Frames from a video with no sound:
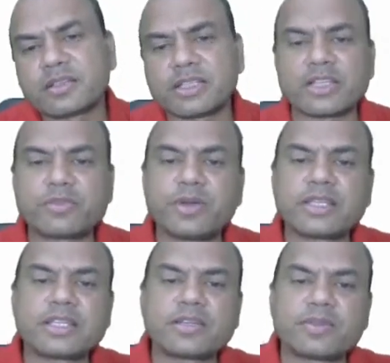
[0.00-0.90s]
Class width
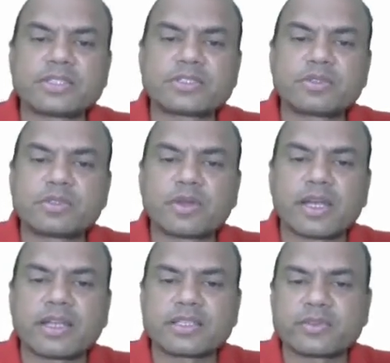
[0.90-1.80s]
equals to, look
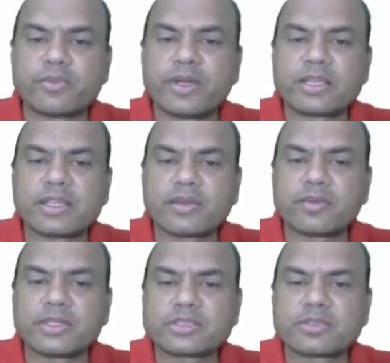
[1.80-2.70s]
at this, width
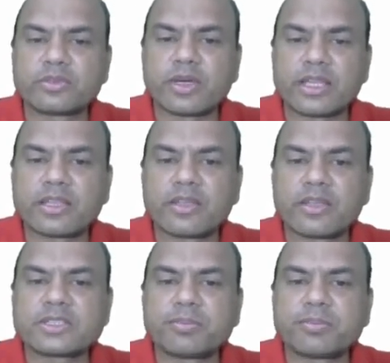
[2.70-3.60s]
equals to, I'll give you
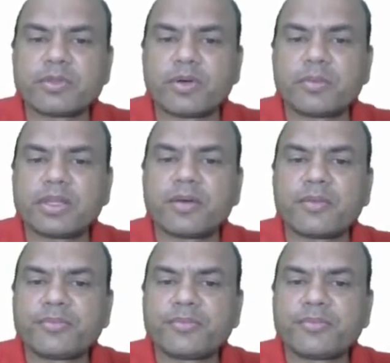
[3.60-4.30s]
a simple formula.